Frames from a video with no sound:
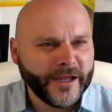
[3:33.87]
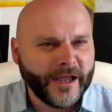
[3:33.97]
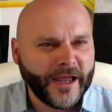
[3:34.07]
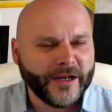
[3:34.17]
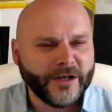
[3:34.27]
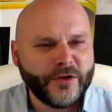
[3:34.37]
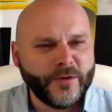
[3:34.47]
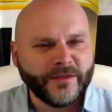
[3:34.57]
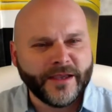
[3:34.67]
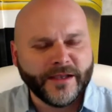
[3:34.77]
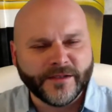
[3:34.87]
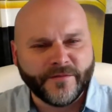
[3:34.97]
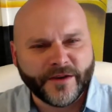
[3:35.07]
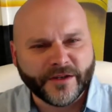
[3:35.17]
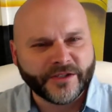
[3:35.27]
and doing things to
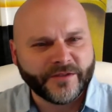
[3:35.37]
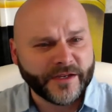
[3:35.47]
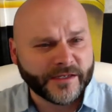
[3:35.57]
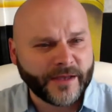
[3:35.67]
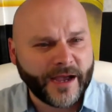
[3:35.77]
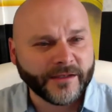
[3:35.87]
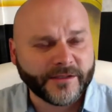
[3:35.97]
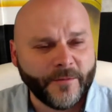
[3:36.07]
fix at the house.